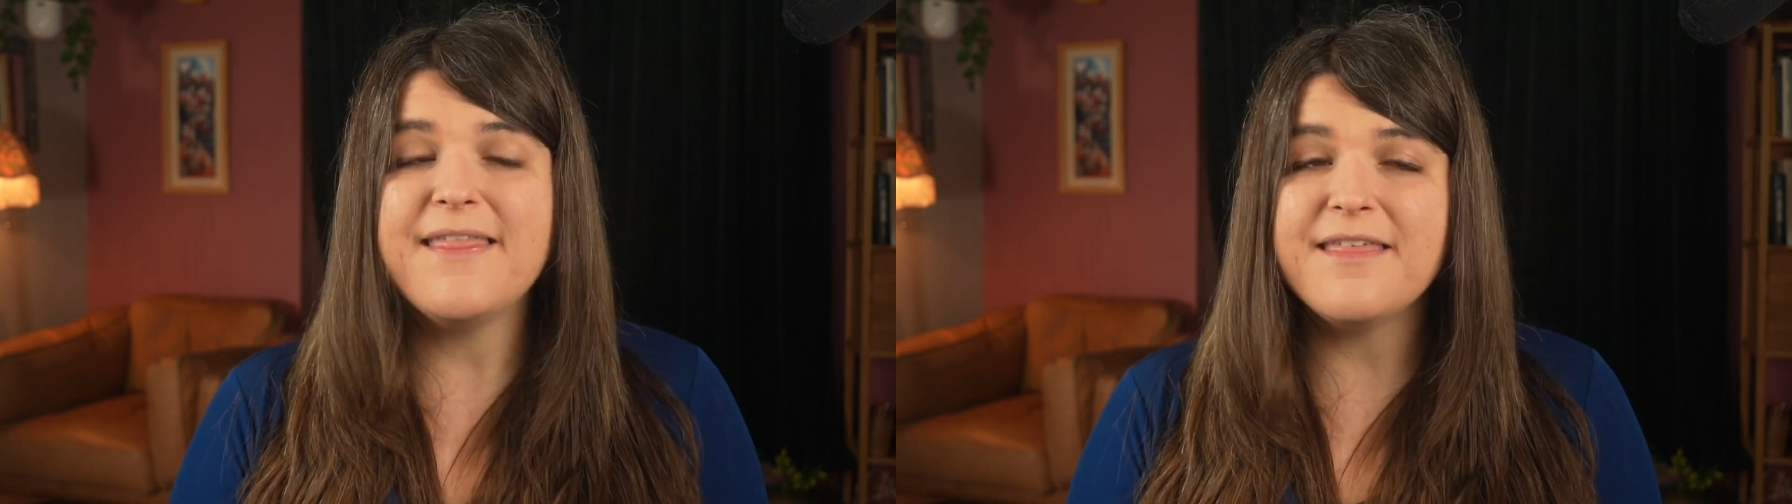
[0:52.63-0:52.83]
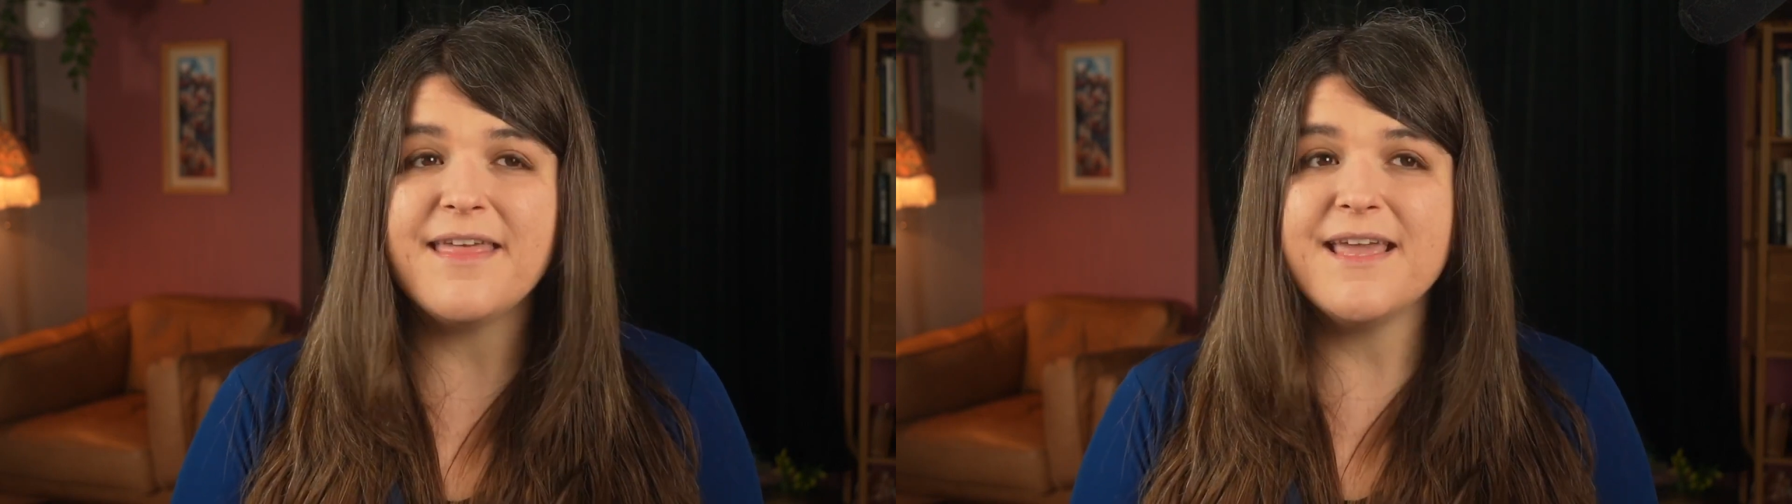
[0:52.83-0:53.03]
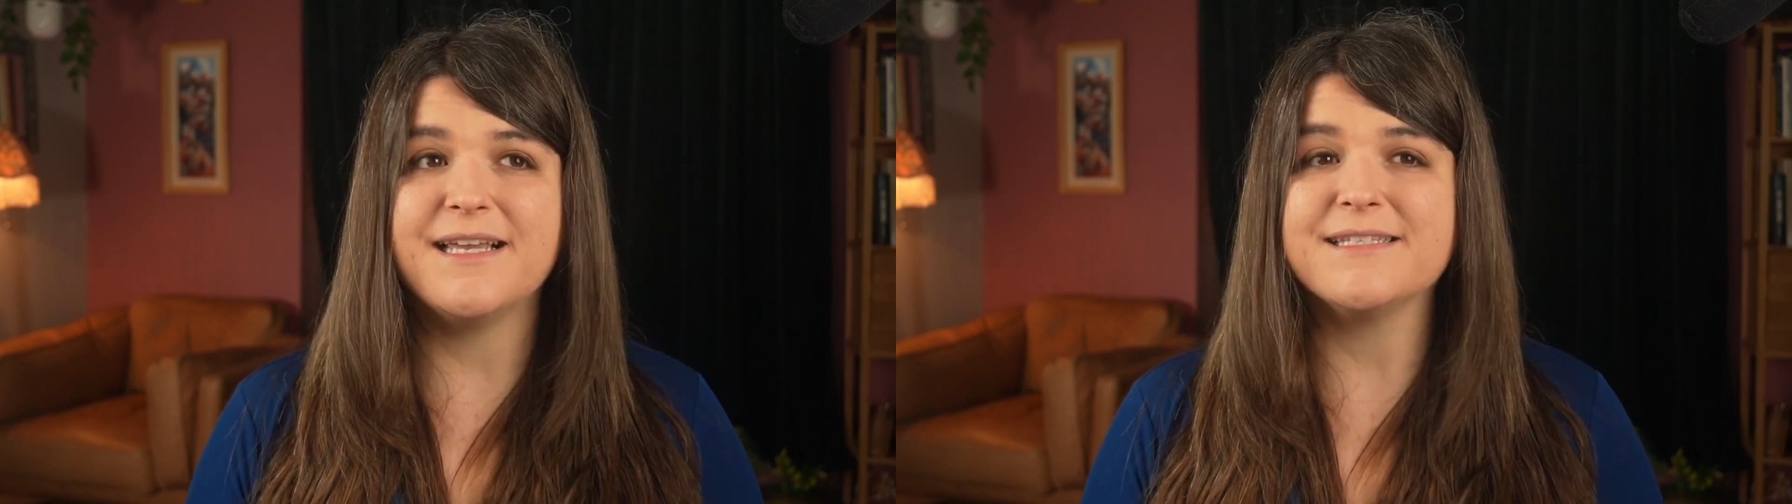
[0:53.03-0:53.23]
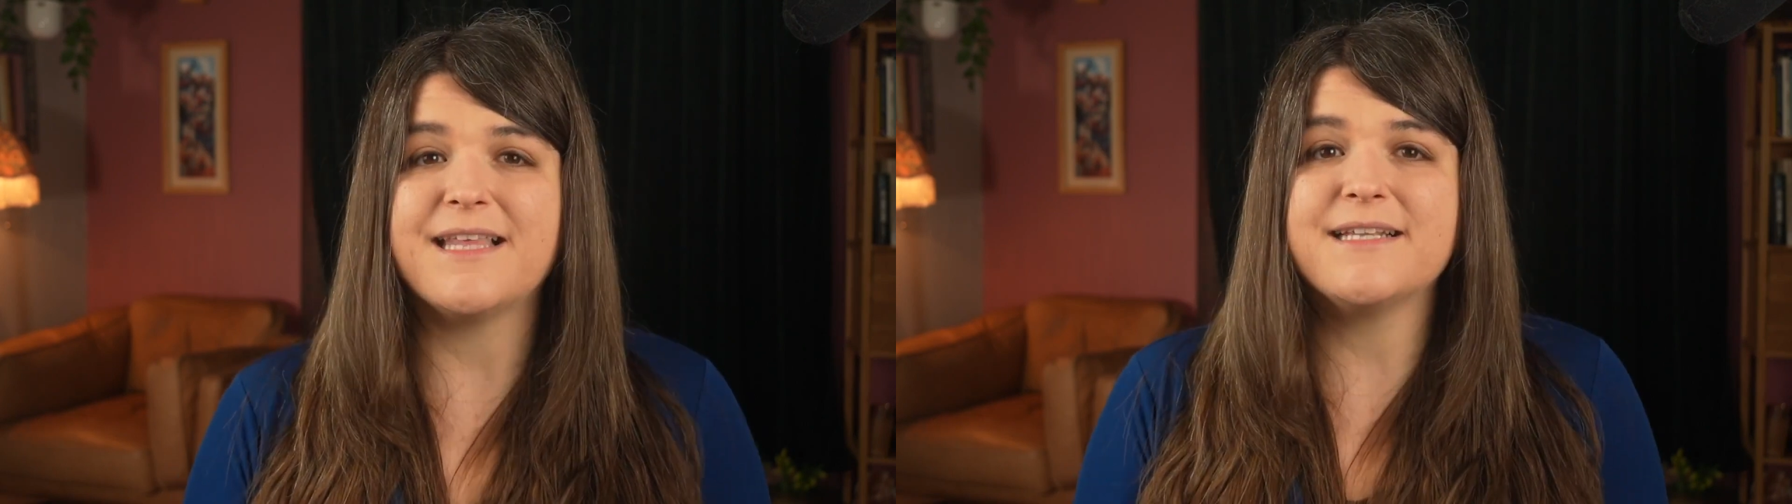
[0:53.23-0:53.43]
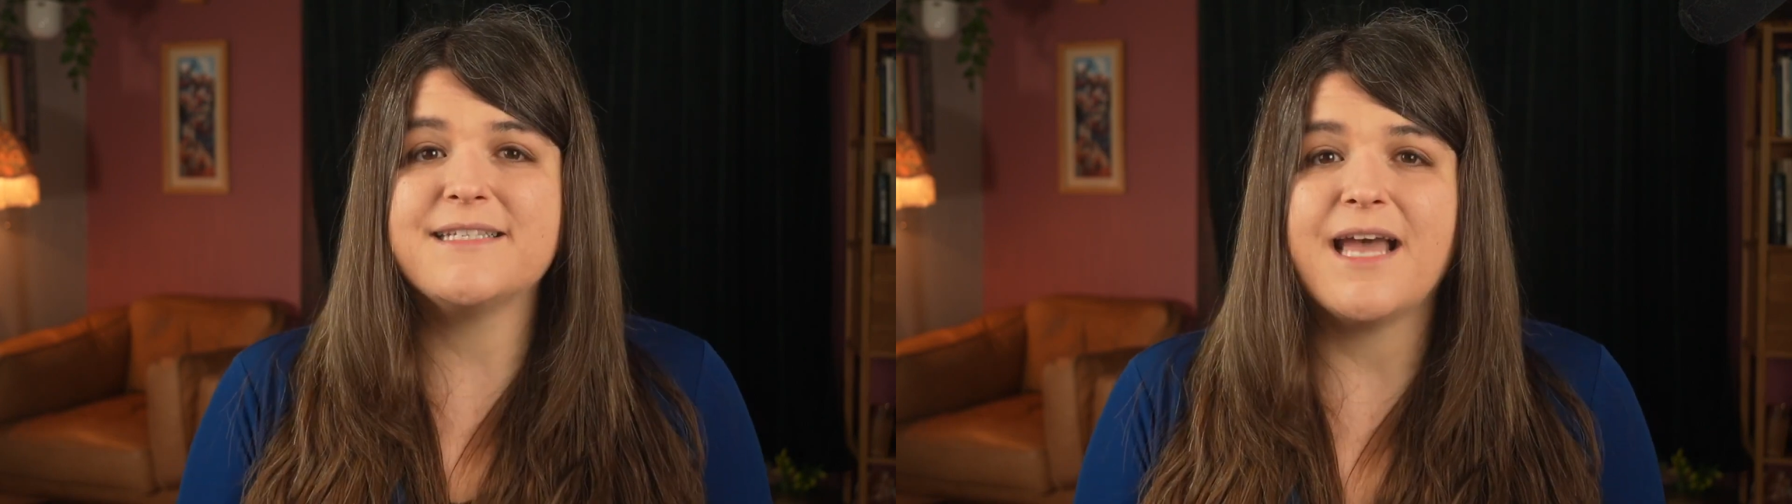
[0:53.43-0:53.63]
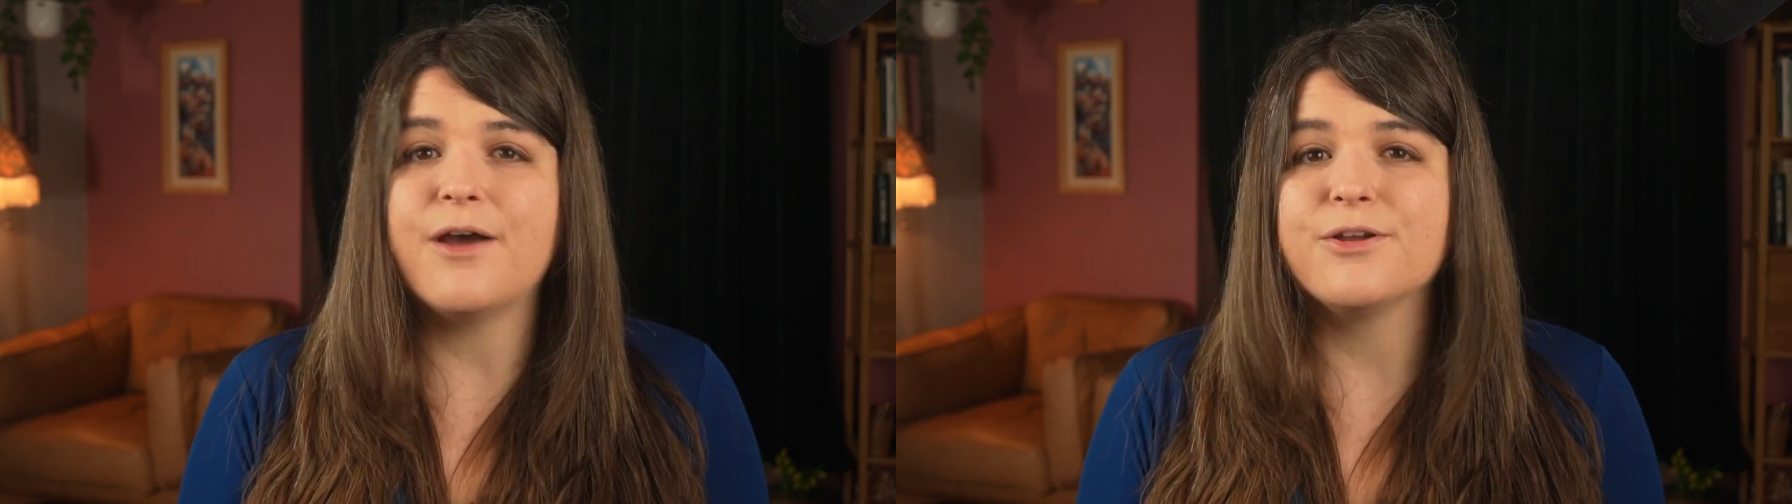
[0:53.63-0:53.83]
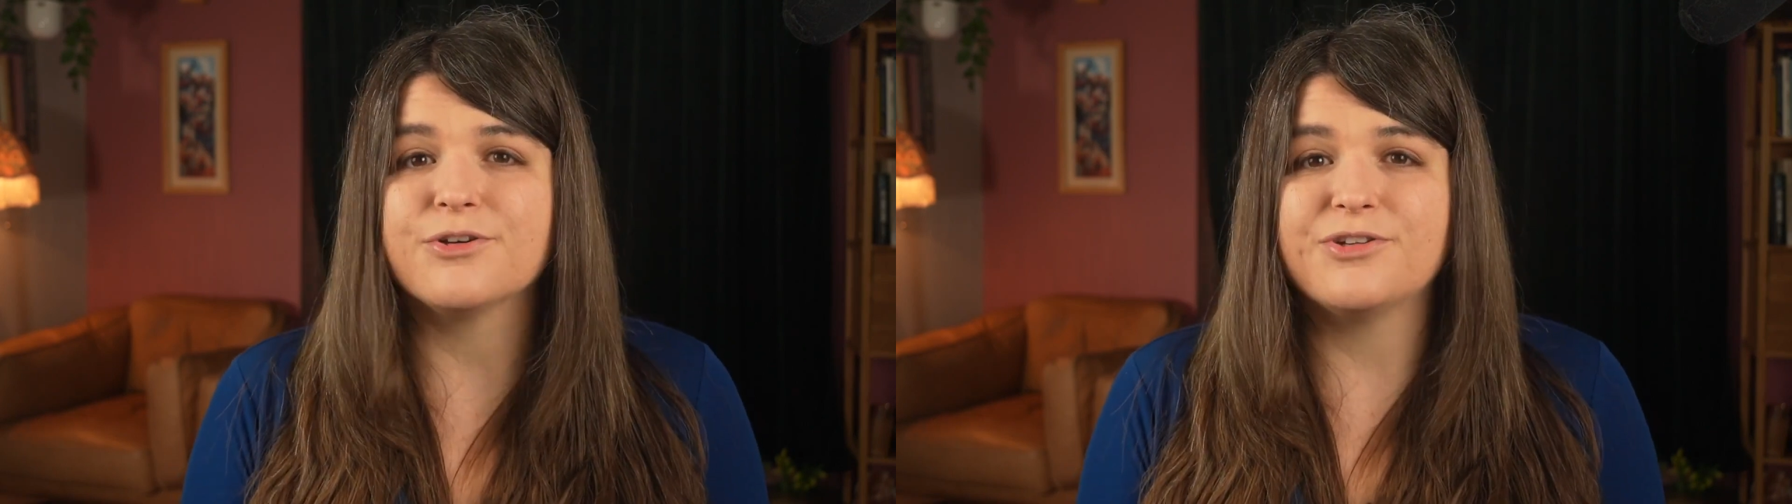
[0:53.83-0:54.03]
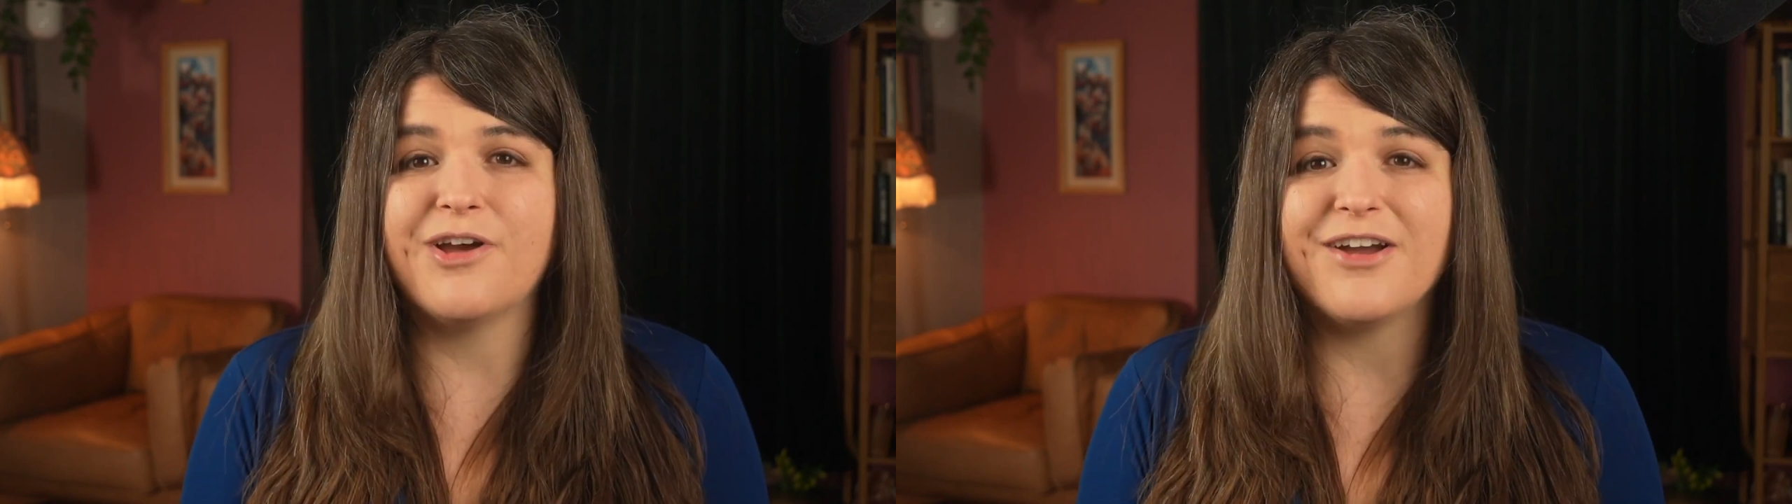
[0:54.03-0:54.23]
And the thing is that's how
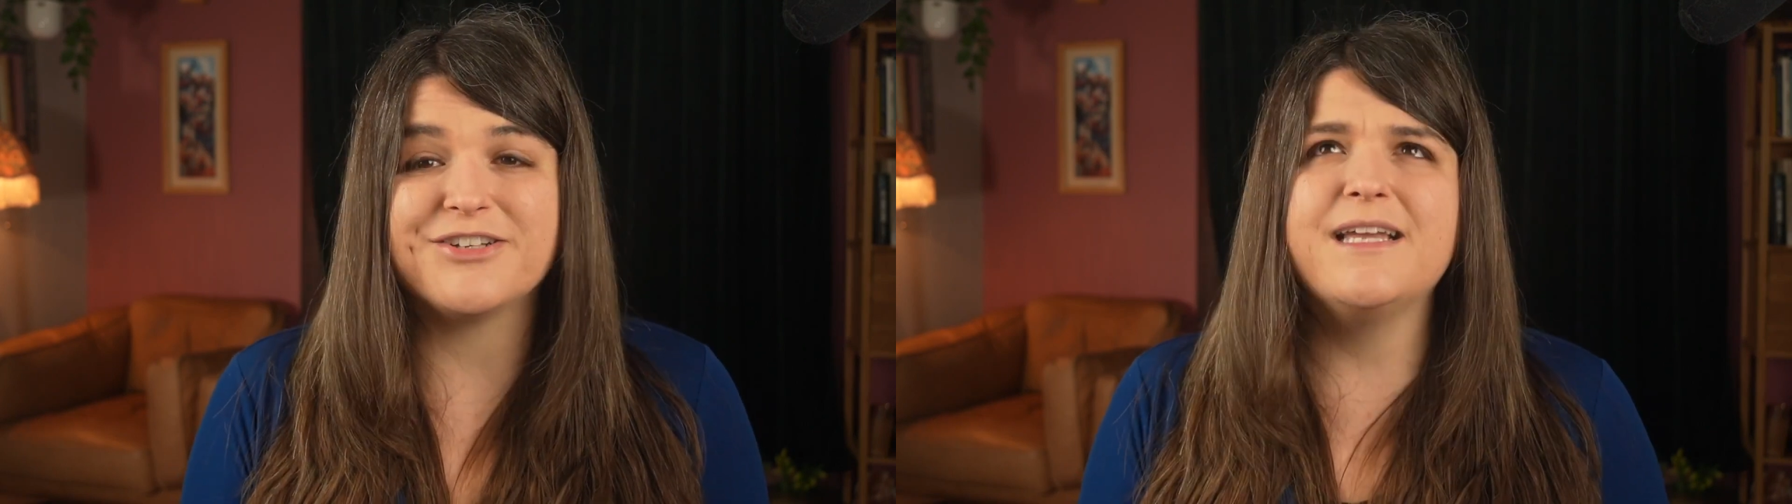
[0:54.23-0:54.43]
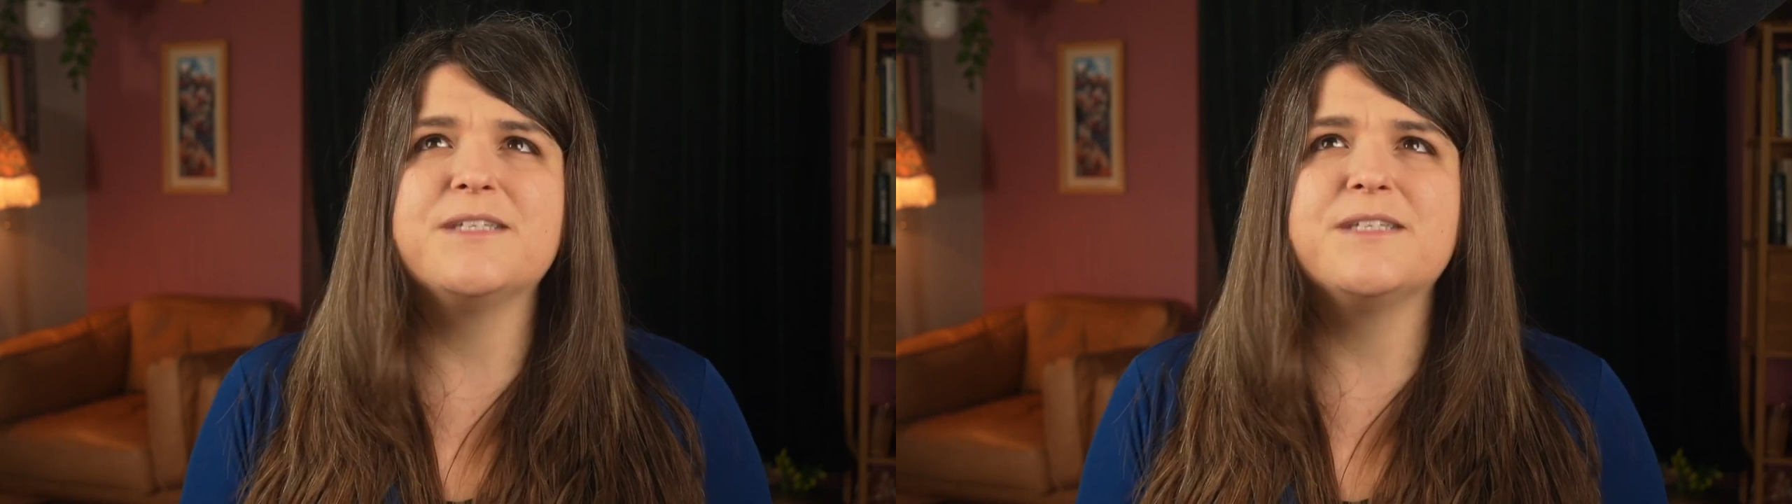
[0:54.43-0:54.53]
you're taught